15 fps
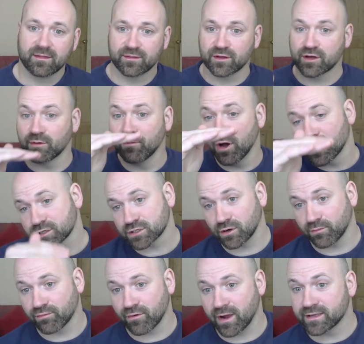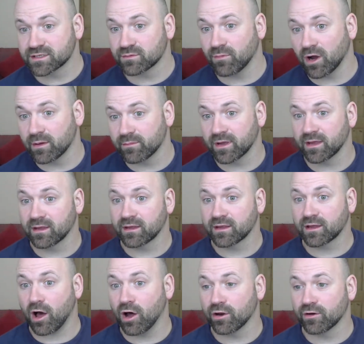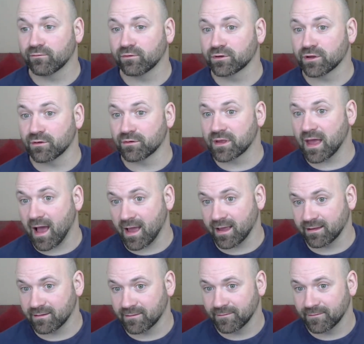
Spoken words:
The commercial operator might be Carnival UK.